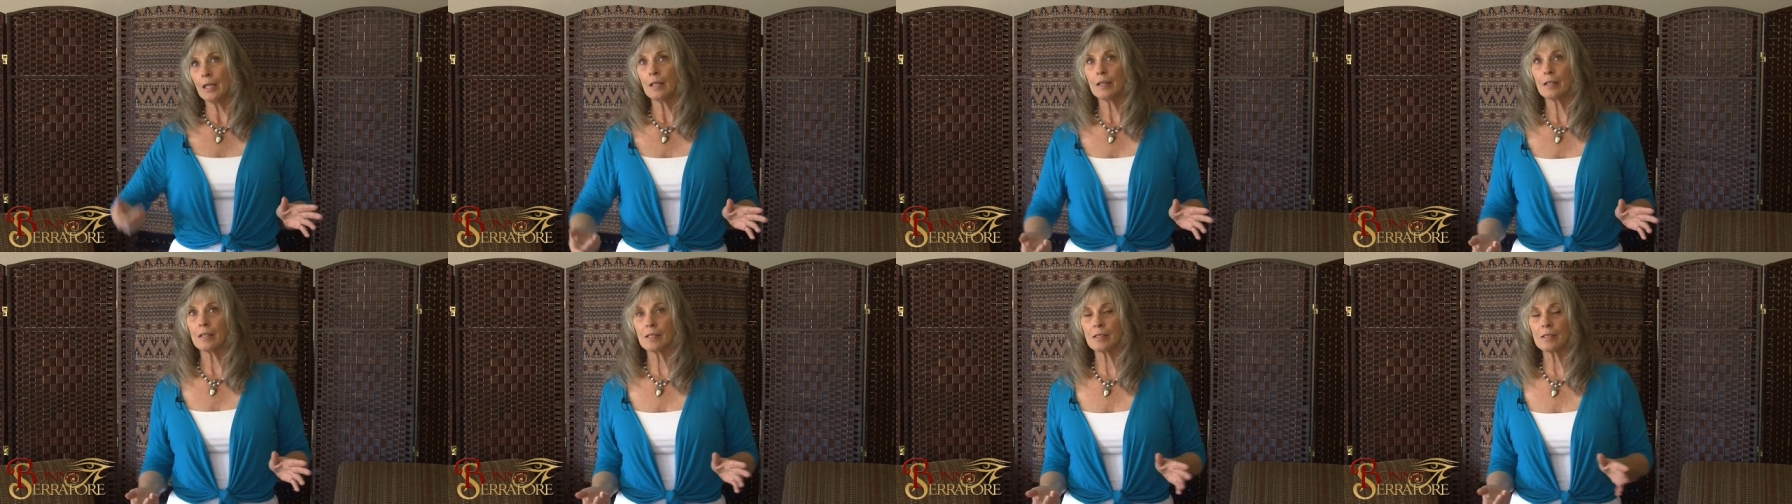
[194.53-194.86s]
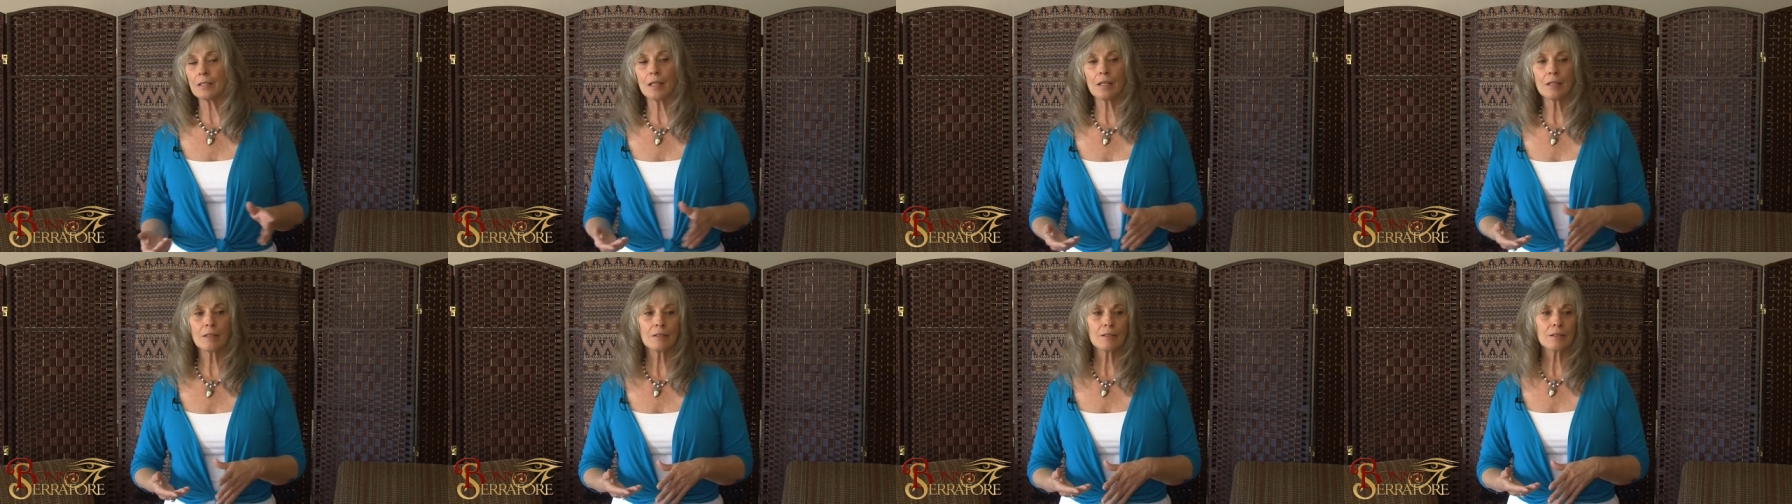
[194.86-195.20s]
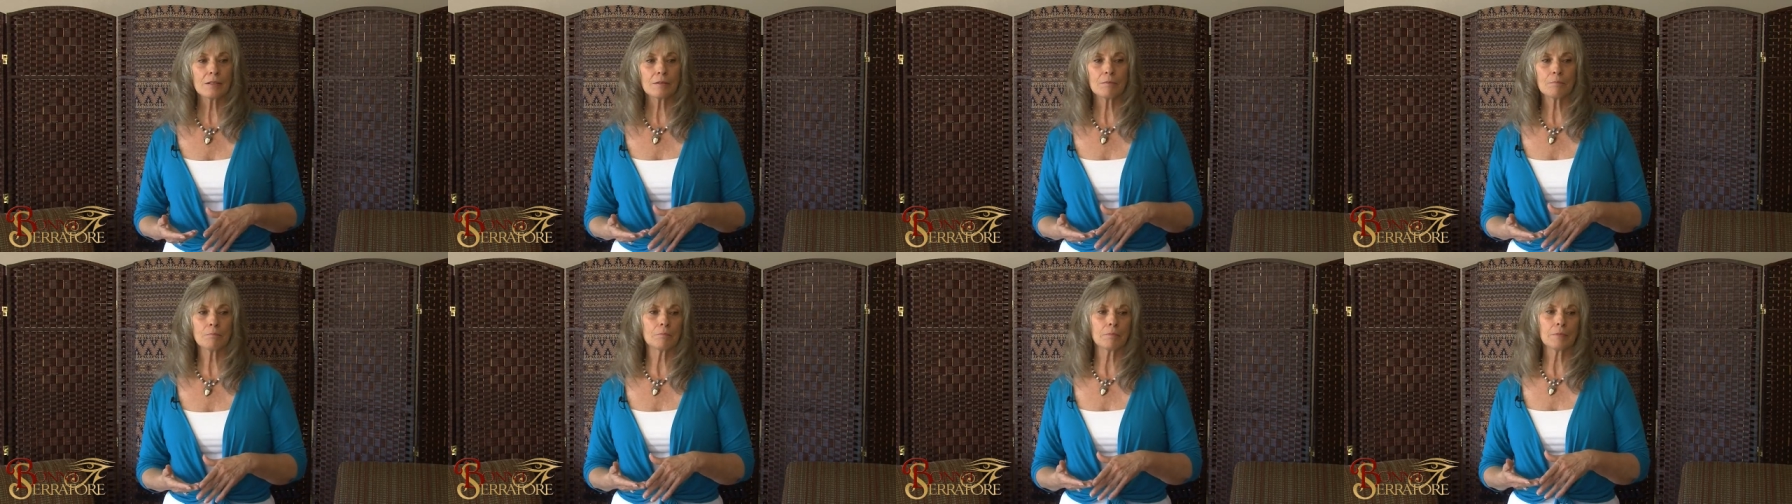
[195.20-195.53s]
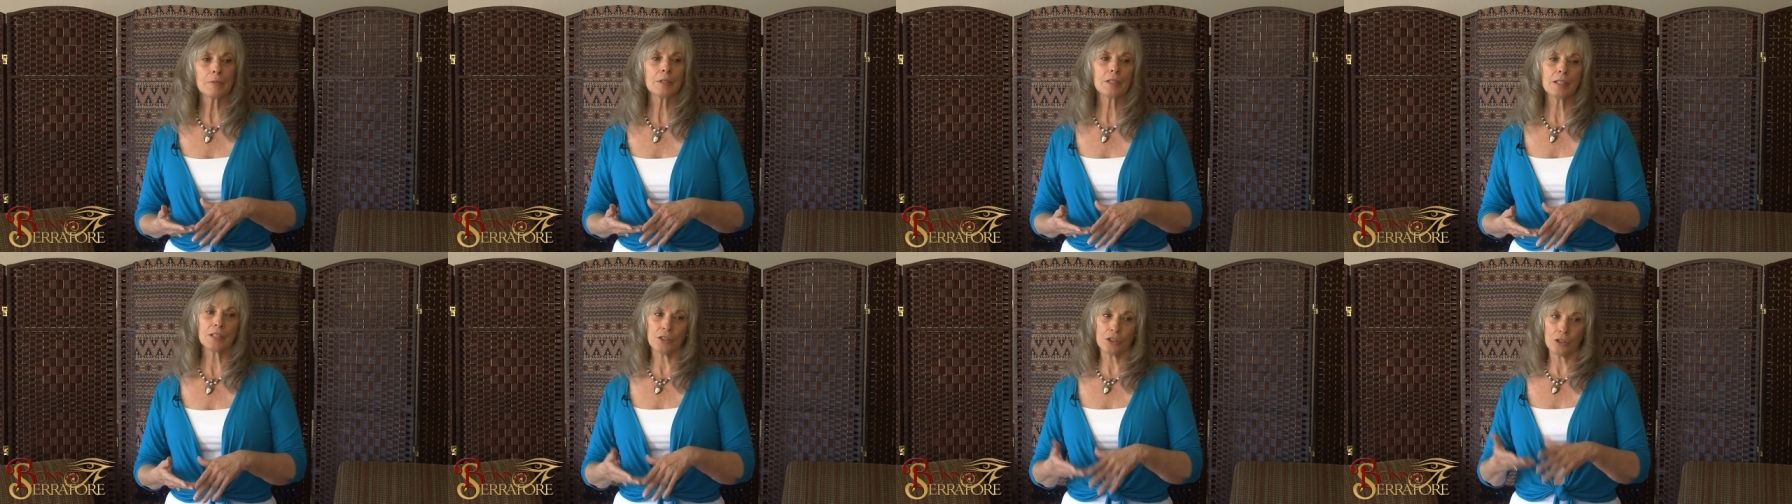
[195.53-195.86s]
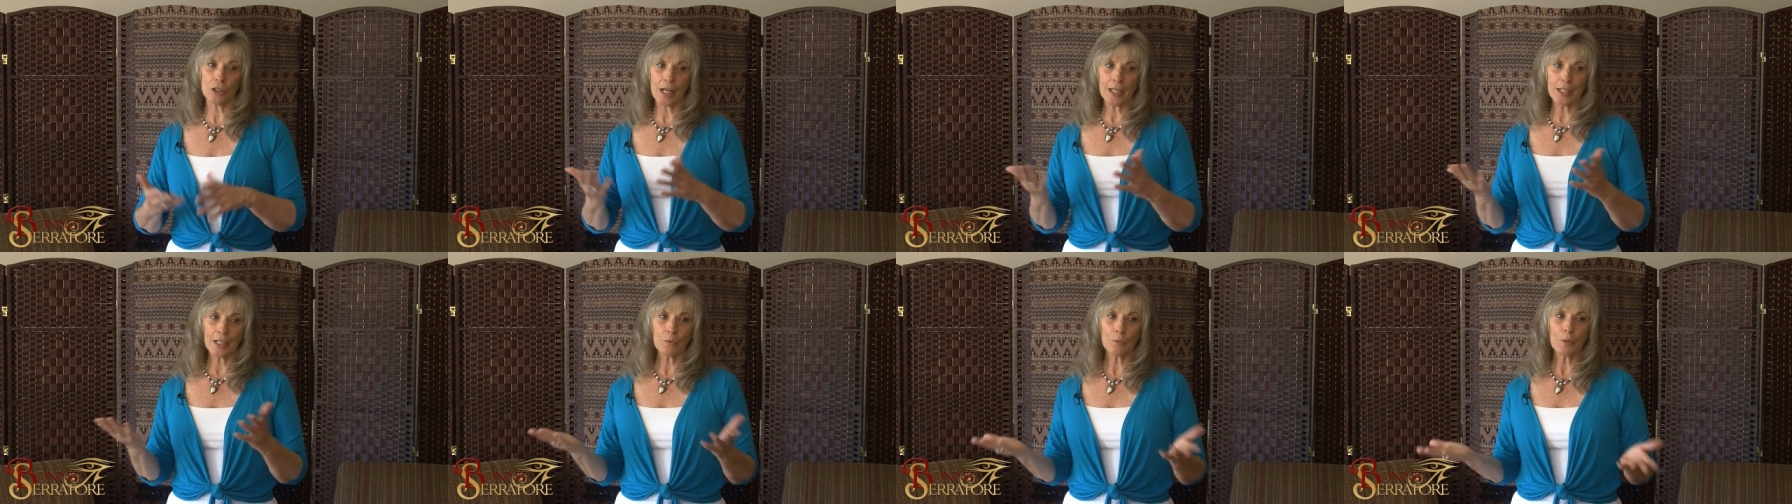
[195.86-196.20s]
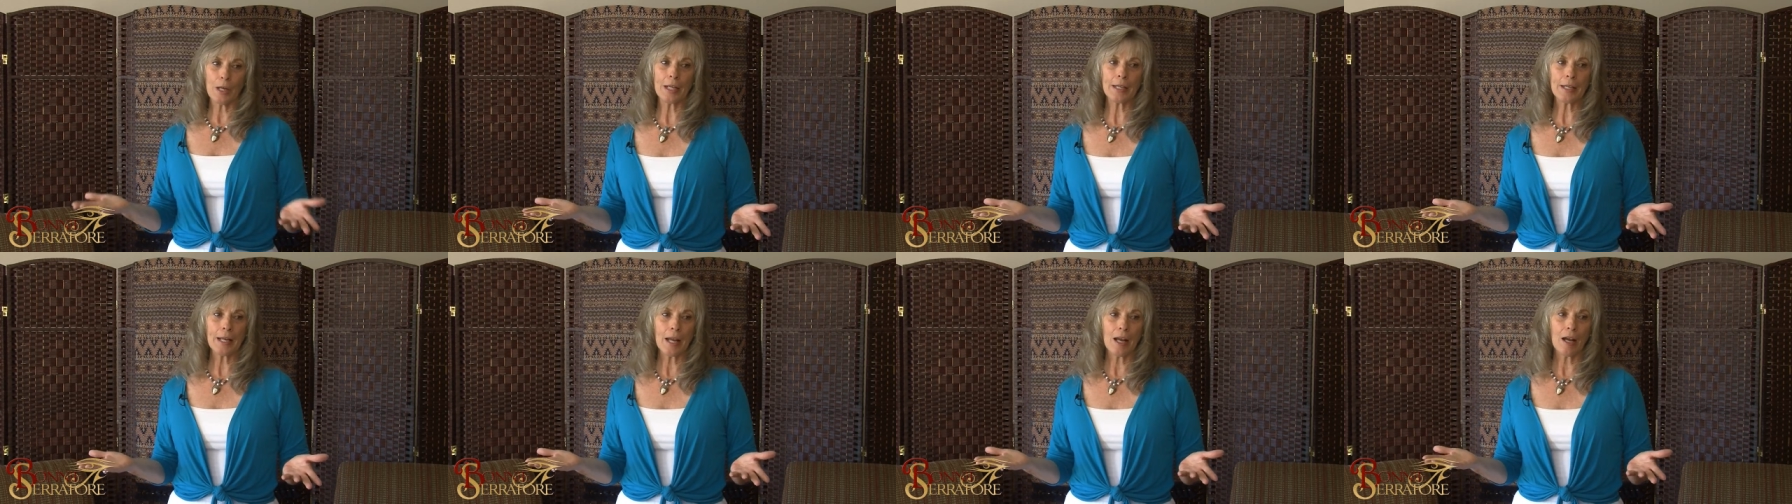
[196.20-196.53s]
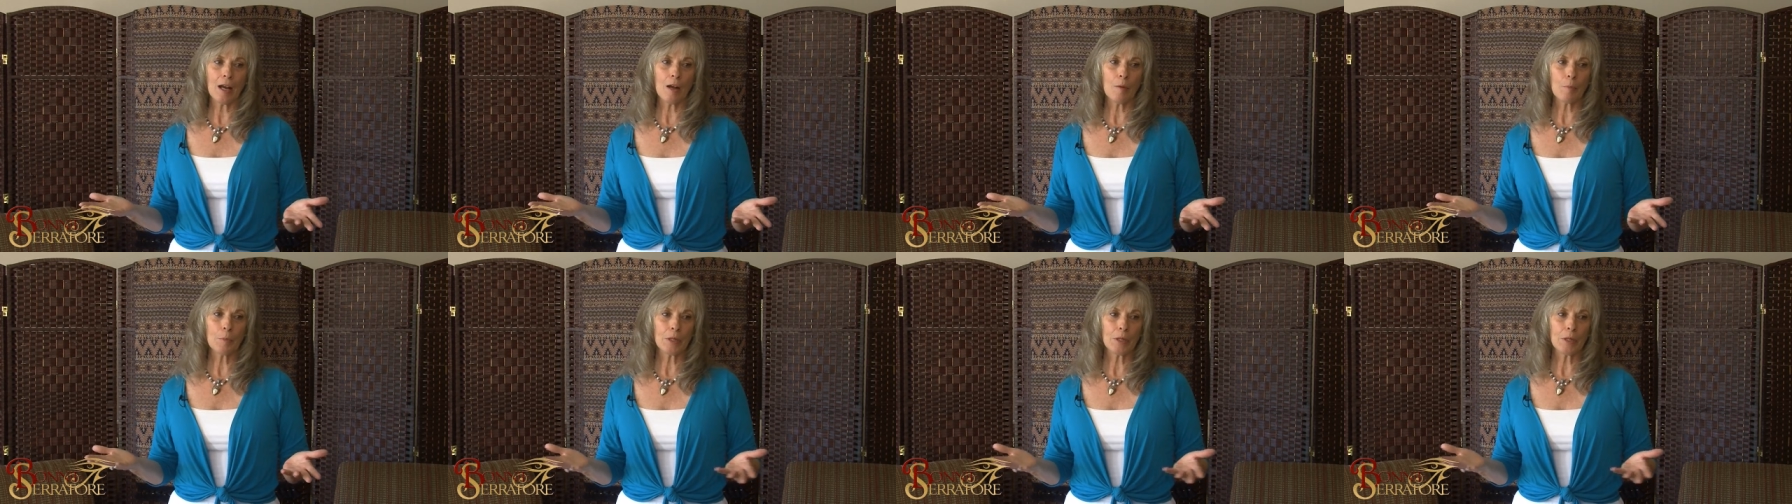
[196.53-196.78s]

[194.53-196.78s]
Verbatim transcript: the sun's it's shining right now,